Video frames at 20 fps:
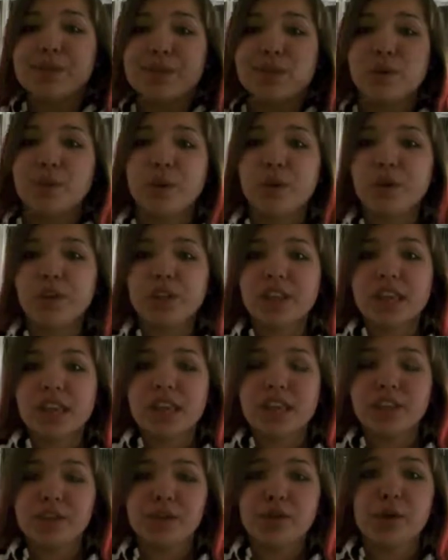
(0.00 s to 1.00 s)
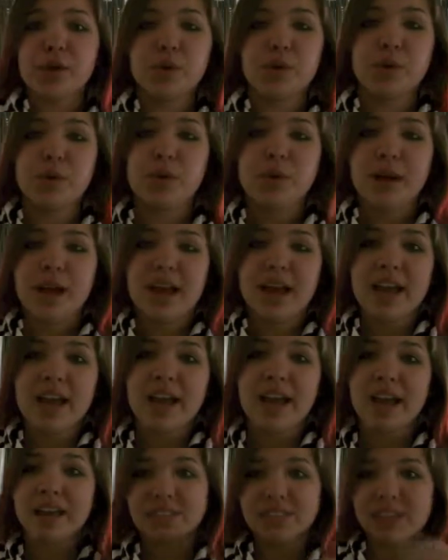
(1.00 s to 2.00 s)
was worthy to
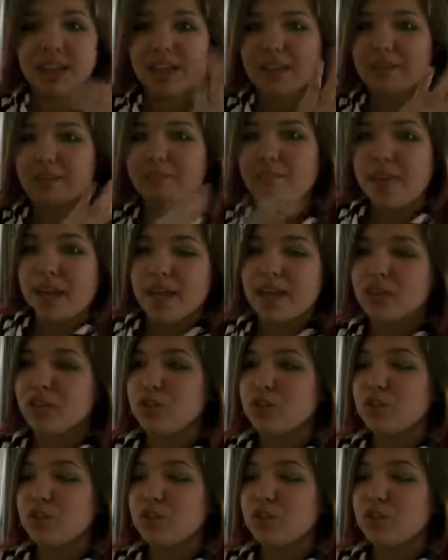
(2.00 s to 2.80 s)
have that pink